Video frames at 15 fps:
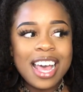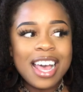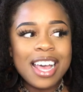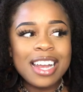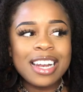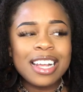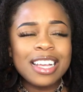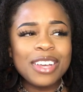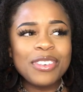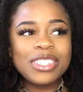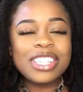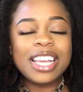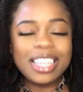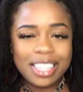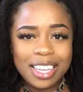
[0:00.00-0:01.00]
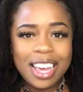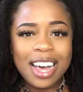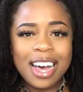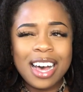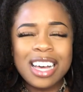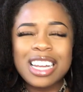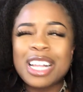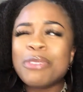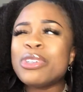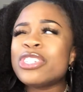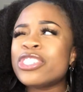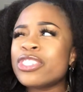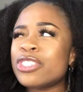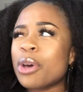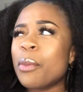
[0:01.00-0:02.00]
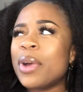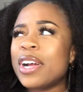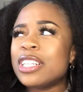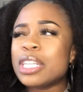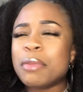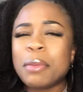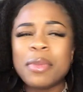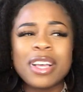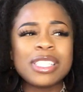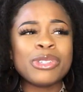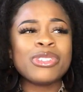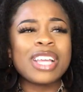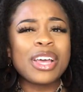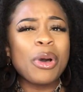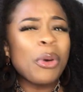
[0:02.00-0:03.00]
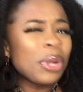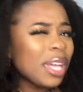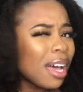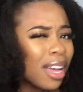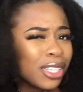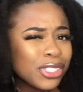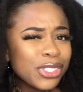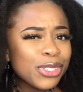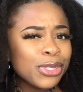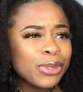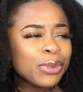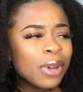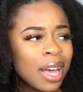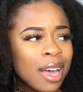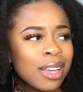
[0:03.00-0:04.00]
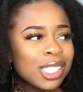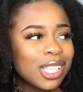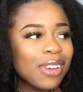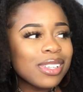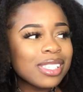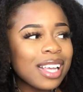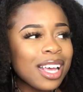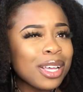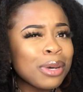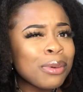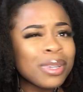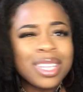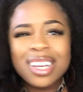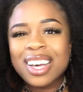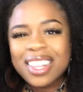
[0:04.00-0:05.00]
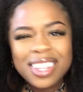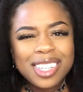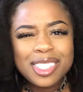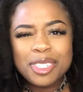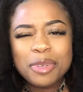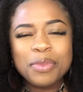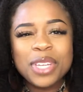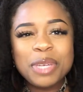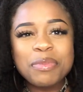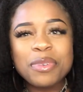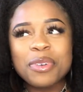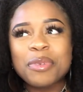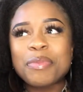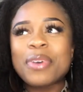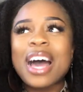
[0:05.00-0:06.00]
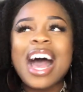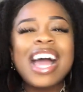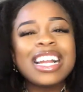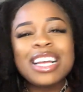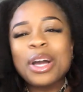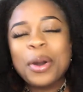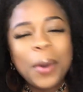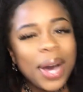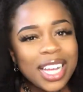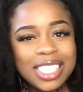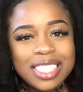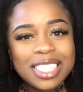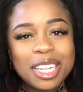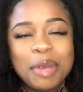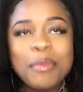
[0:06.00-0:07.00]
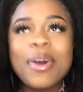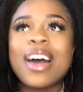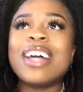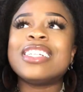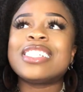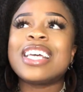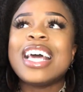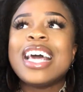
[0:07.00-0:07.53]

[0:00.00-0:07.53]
And he was like, yeah. And it was just so weird to me because it was like only us 2. So I was like, who are the other 2 people? But I didn't question it much.